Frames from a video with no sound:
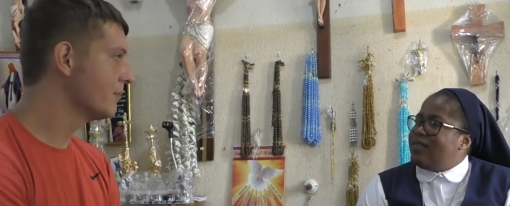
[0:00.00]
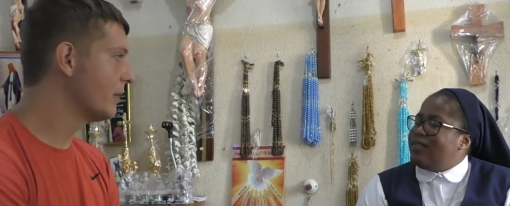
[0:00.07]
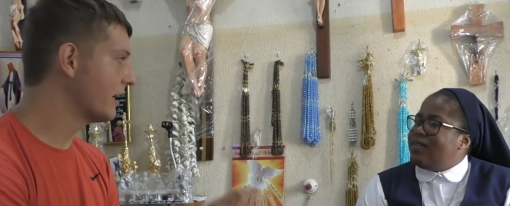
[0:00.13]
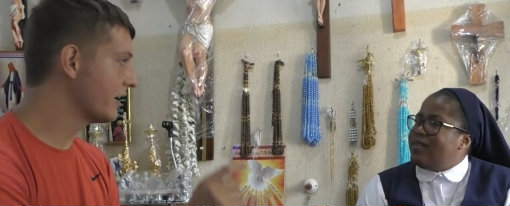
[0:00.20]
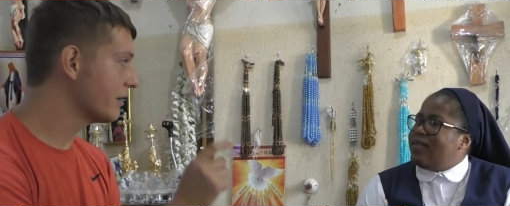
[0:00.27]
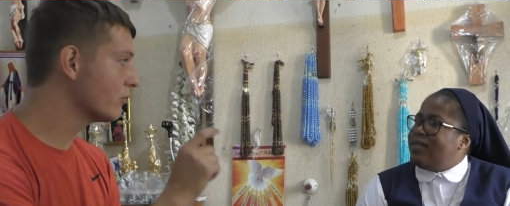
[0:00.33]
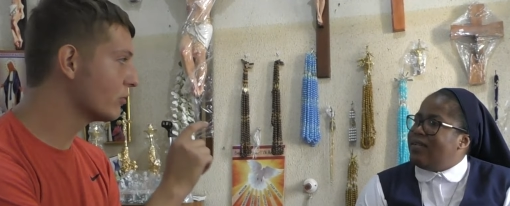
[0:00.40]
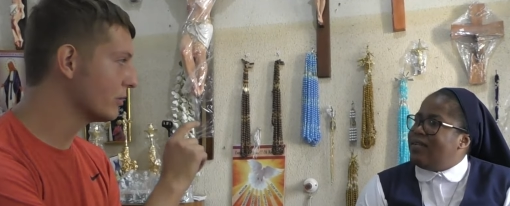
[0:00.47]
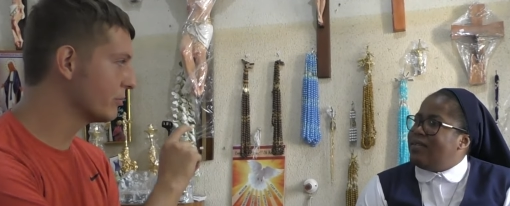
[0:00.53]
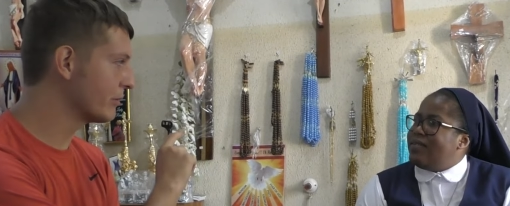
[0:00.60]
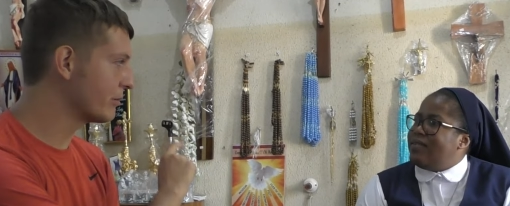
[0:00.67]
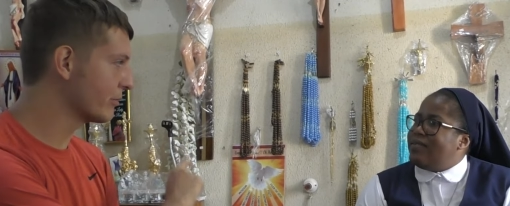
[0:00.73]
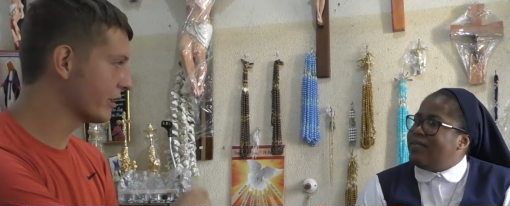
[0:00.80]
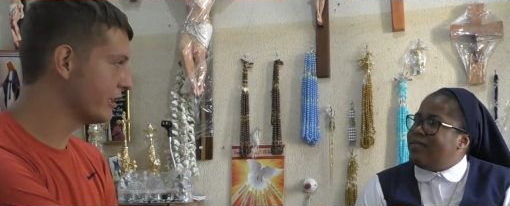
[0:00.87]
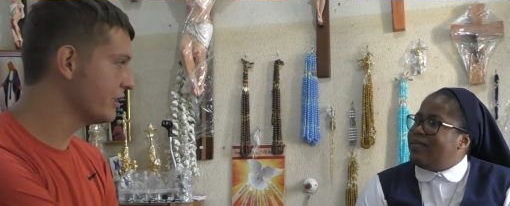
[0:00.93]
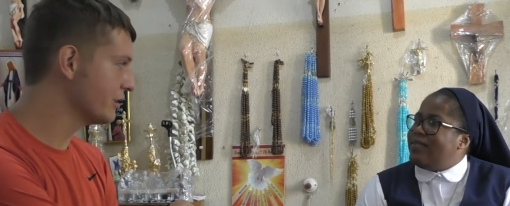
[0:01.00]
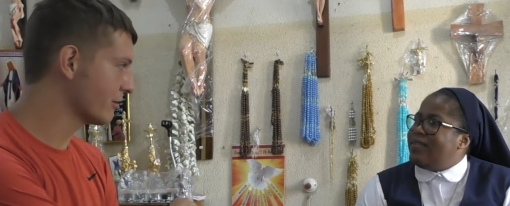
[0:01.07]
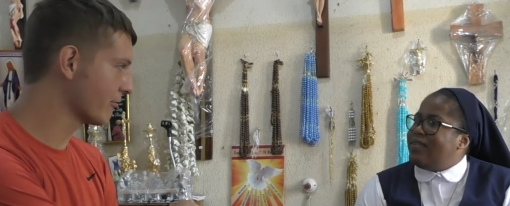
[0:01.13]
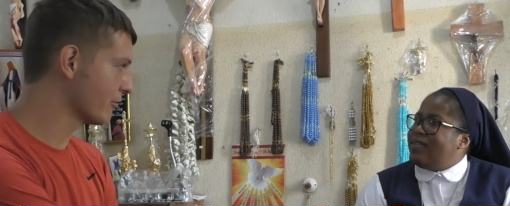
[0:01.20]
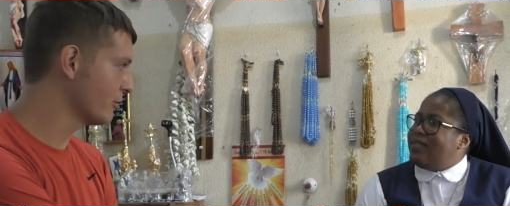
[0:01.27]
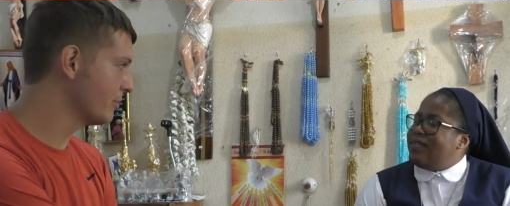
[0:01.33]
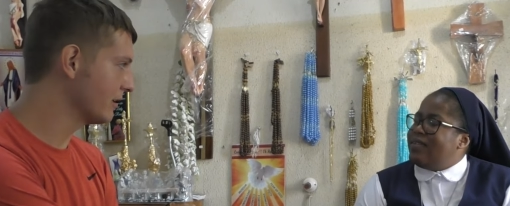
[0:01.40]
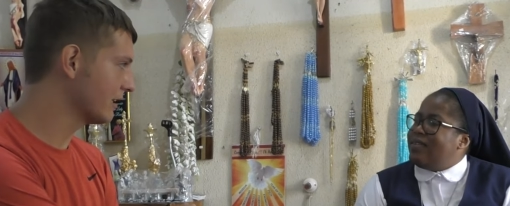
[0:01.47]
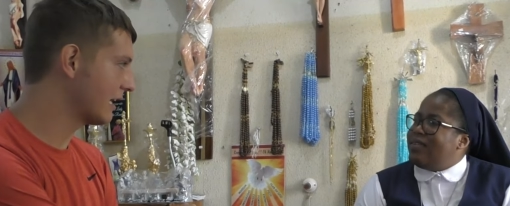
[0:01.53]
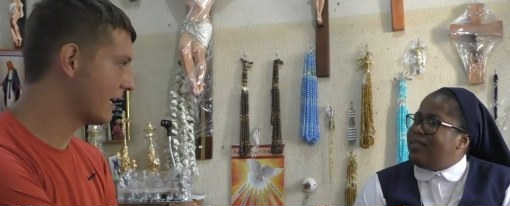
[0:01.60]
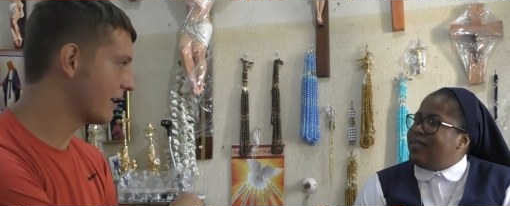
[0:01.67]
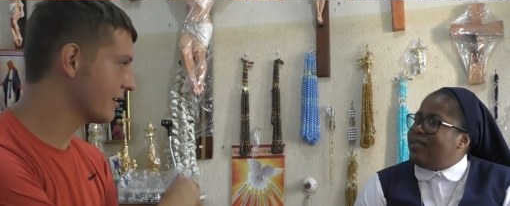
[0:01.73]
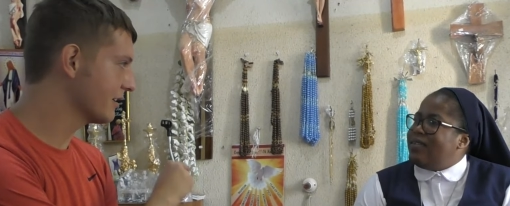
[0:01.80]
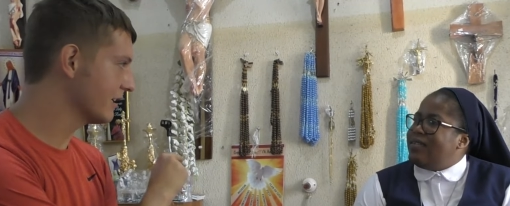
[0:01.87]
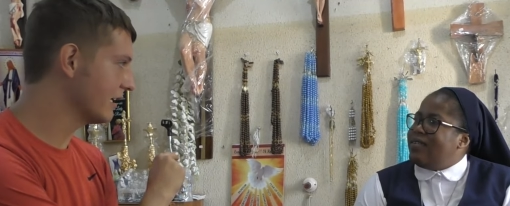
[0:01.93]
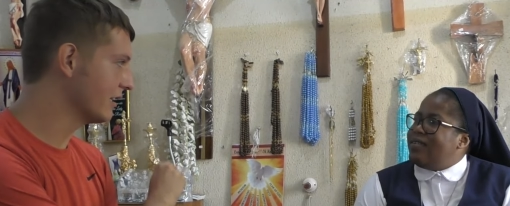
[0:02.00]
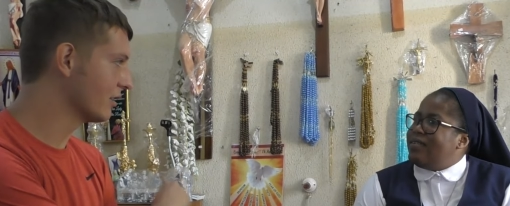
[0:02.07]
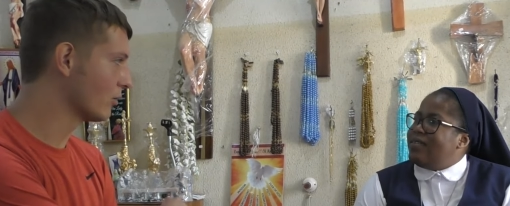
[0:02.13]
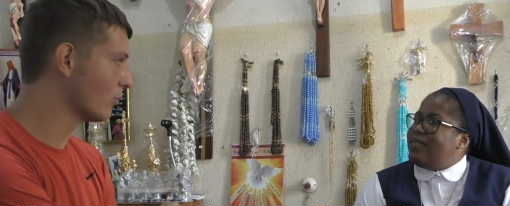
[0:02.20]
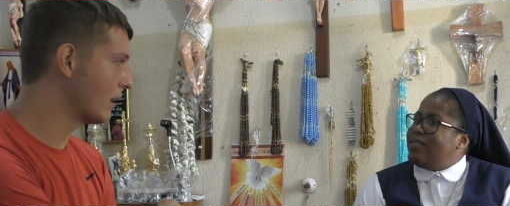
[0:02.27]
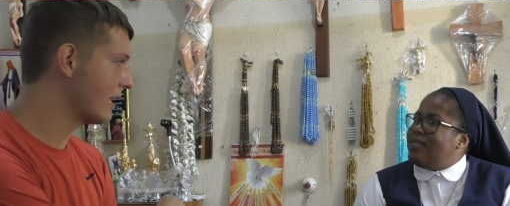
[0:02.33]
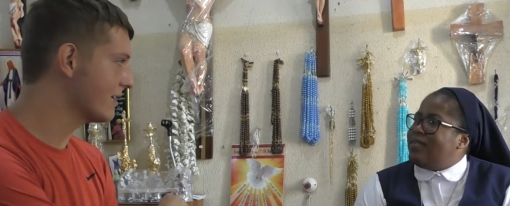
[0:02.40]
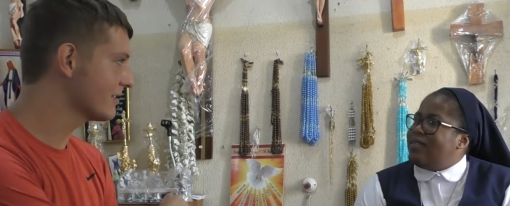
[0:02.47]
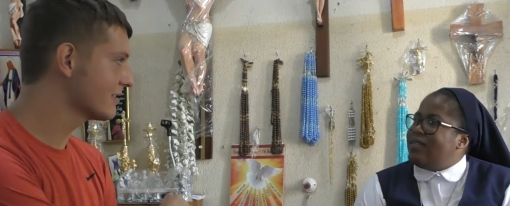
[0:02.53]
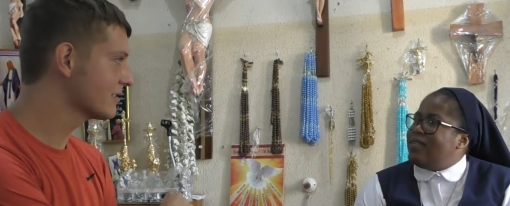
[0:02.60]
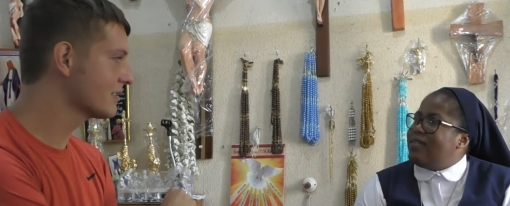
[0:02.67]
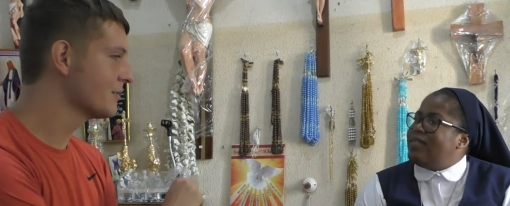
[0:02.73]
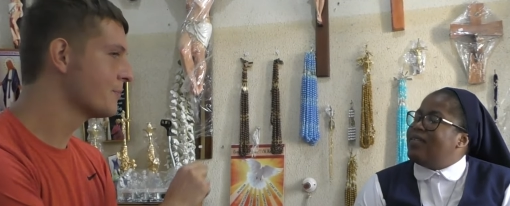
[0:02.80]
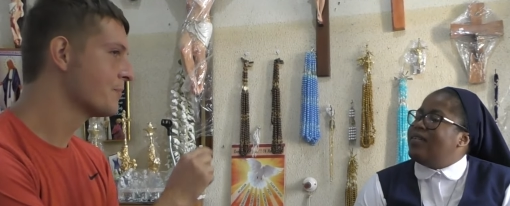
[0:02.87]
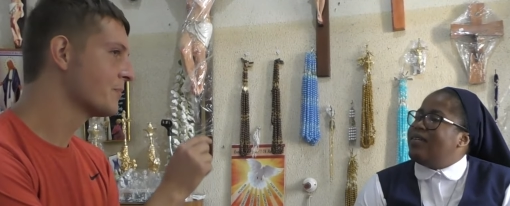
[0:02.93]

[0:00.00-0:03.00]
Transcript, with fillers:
Speaker 1: But when we were in Yoruba land in the west,